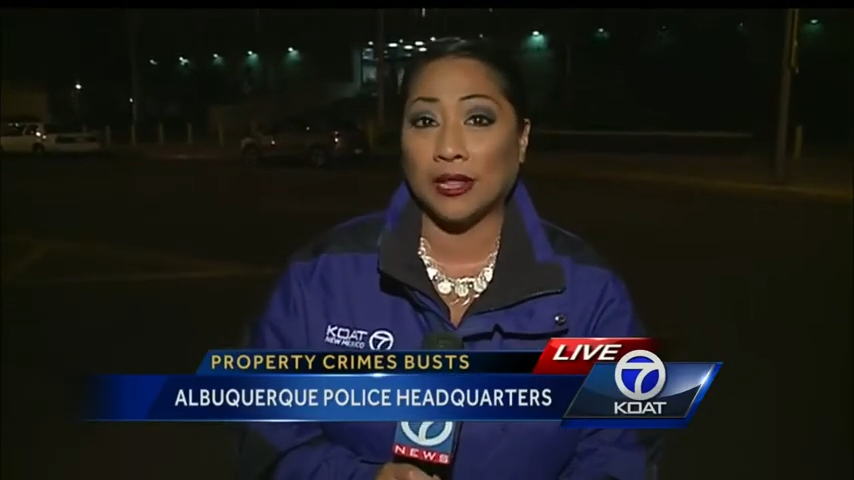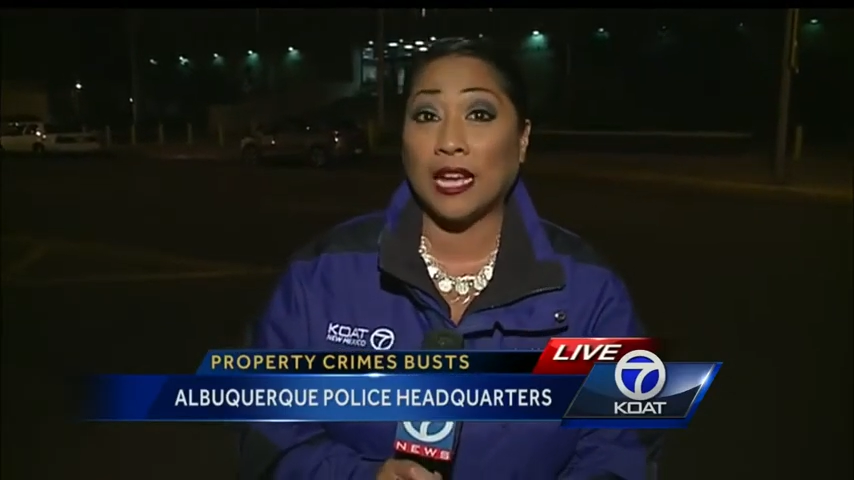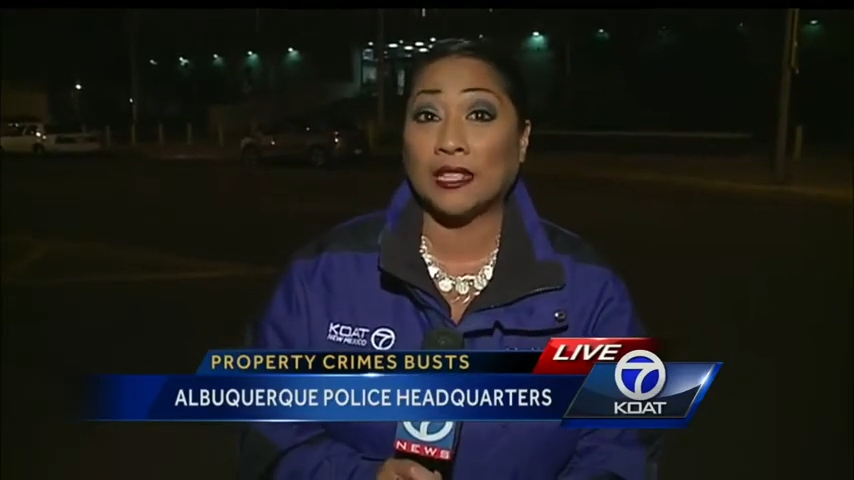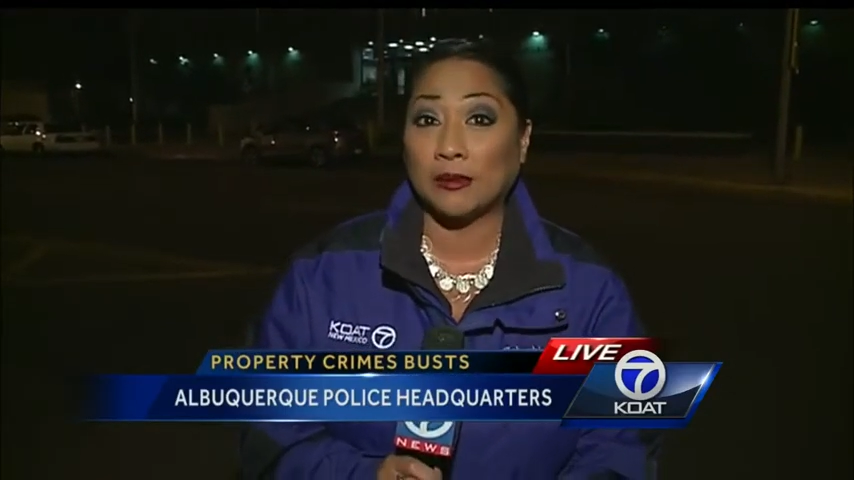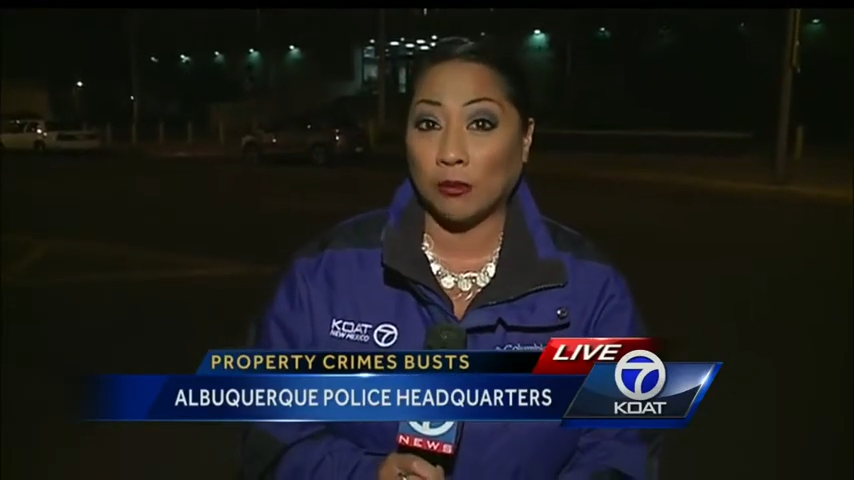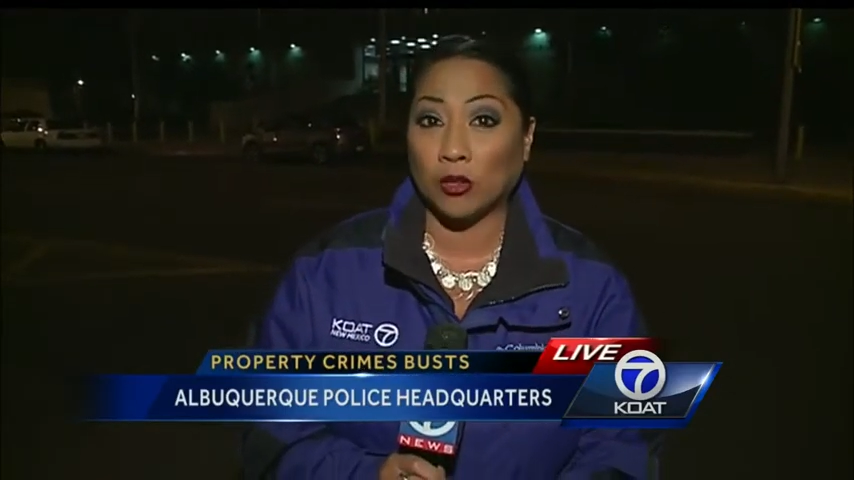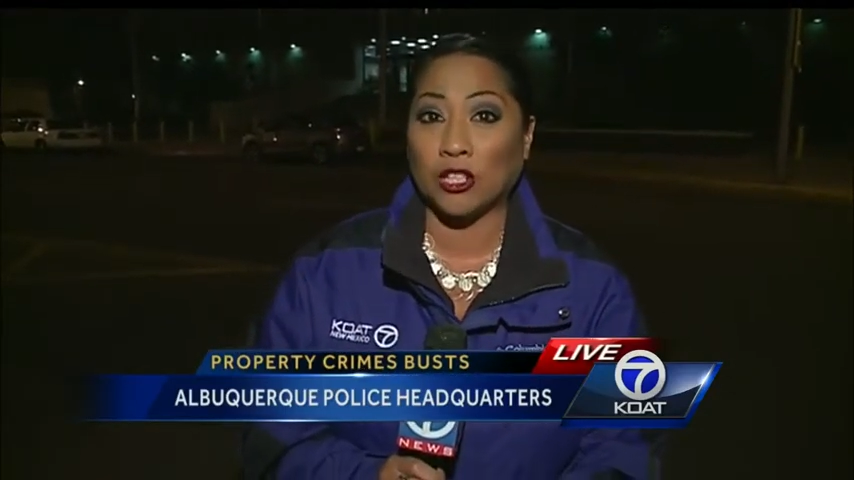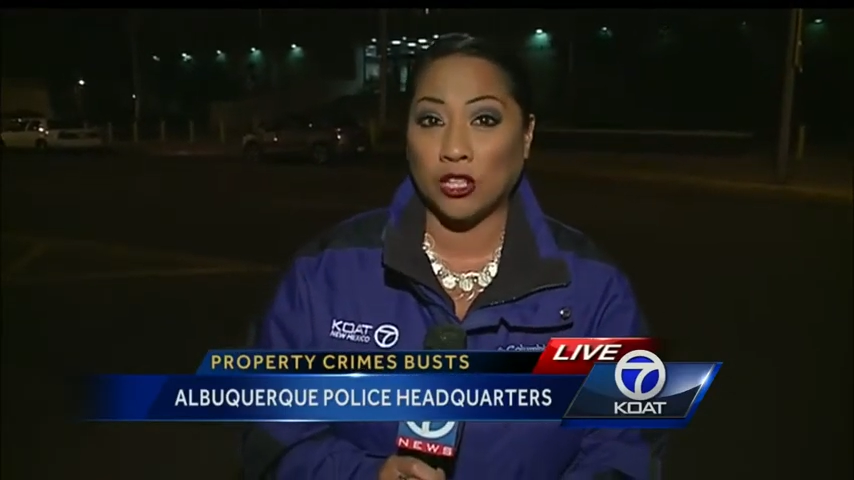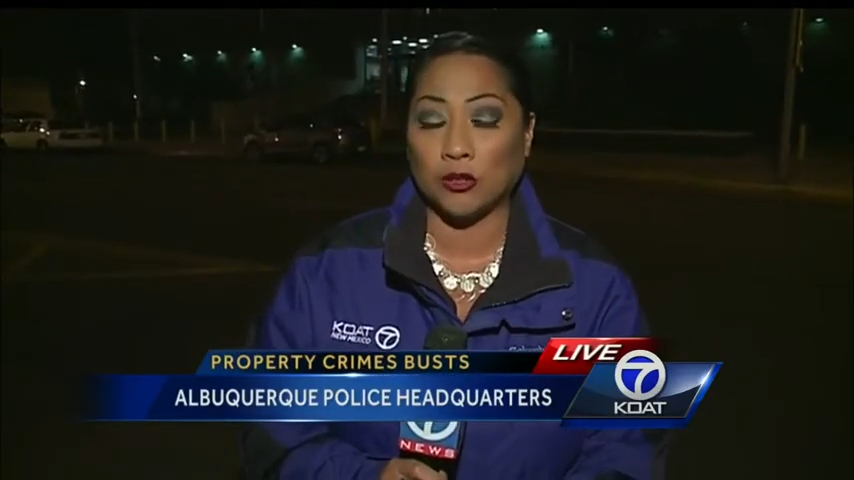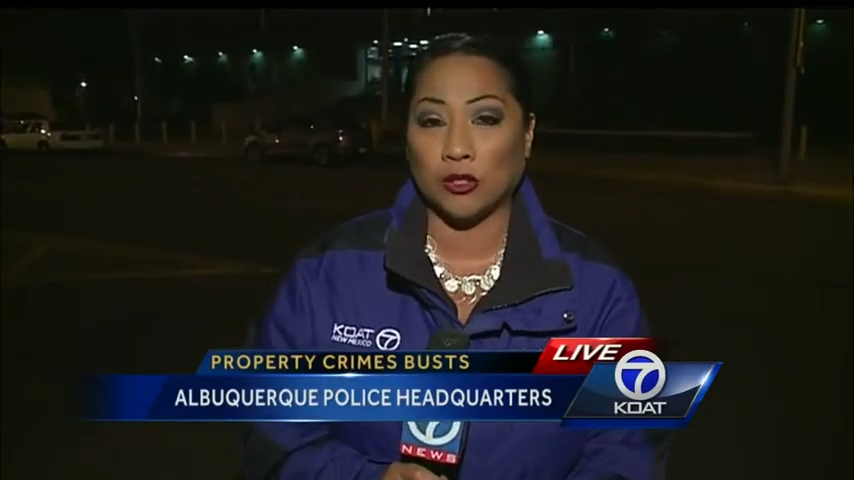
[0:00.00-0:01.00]
and that's more
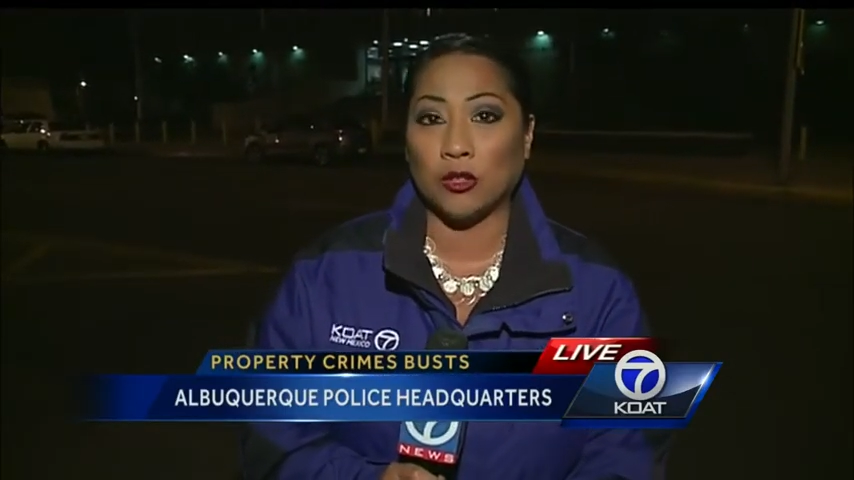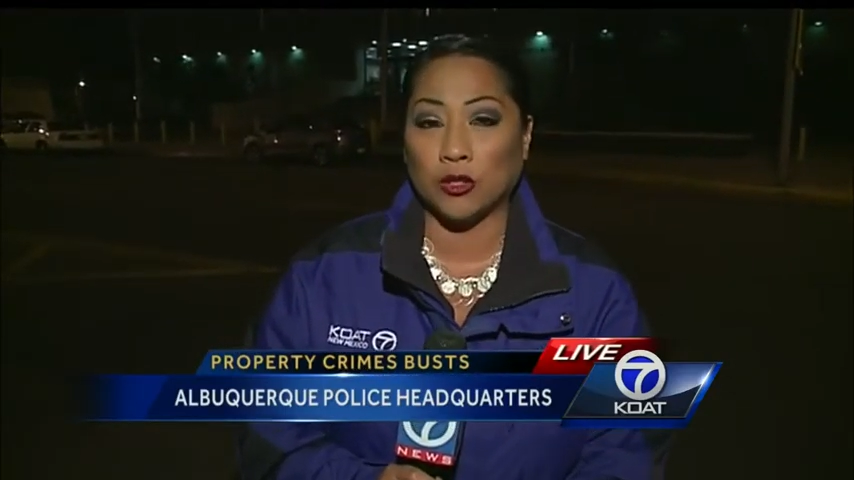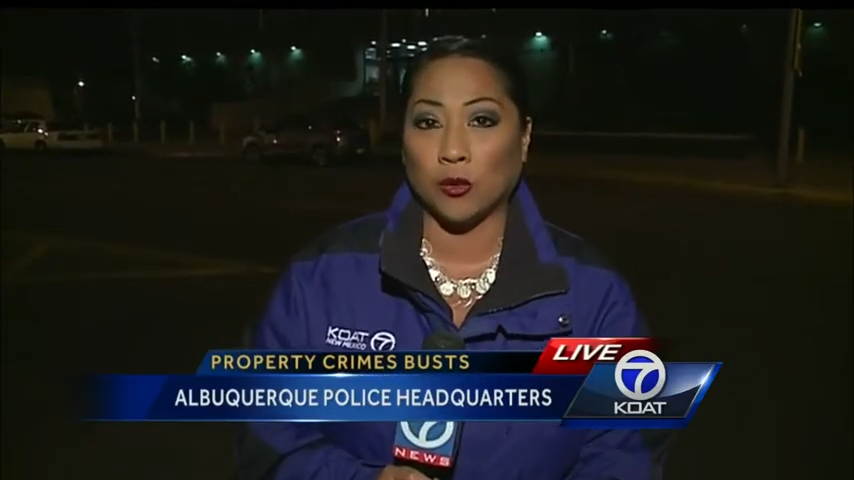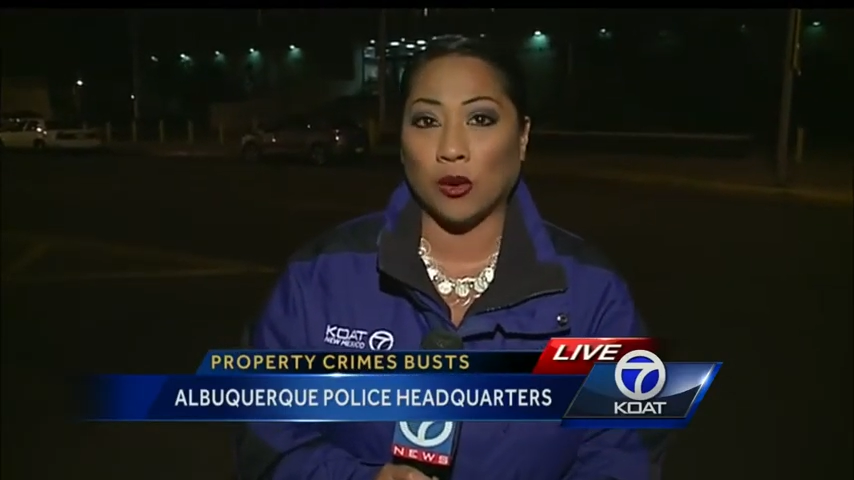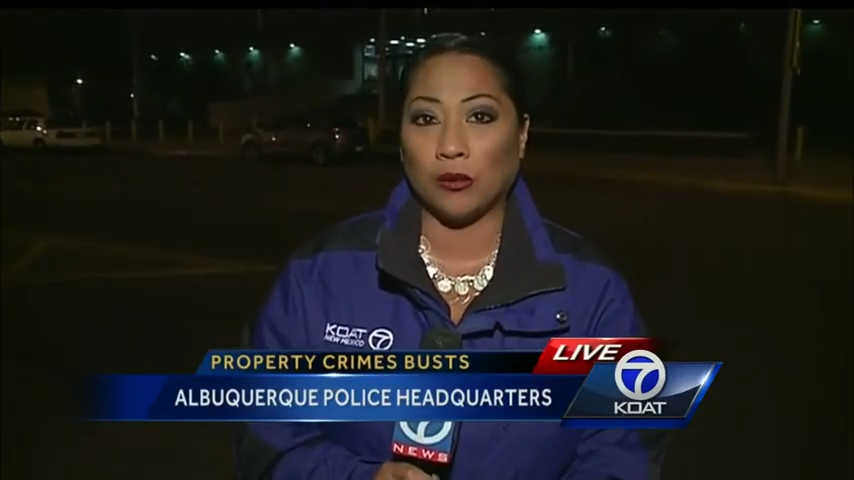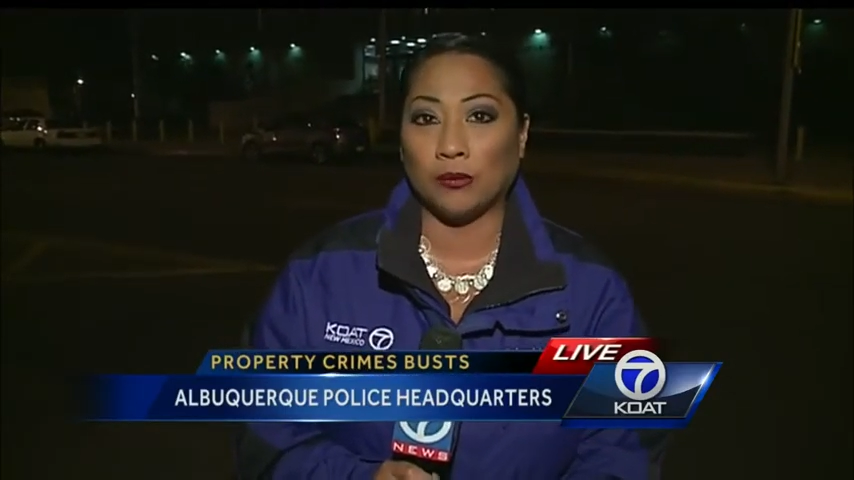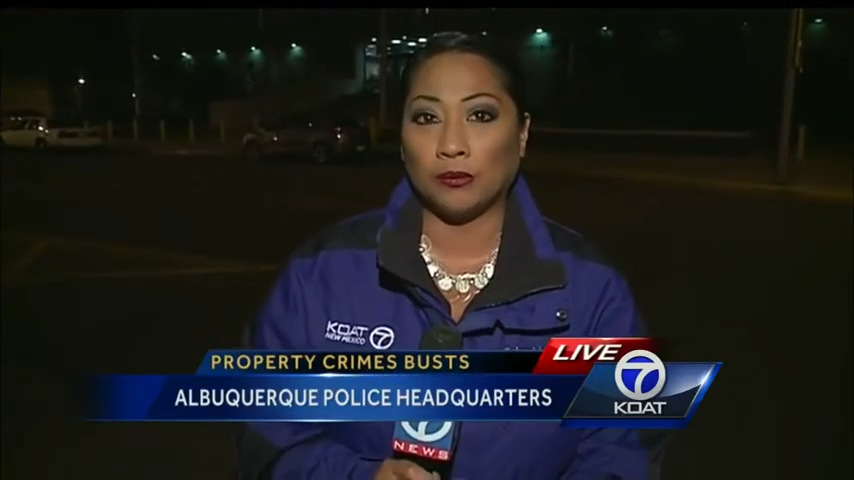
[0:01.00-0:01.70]
than the usual.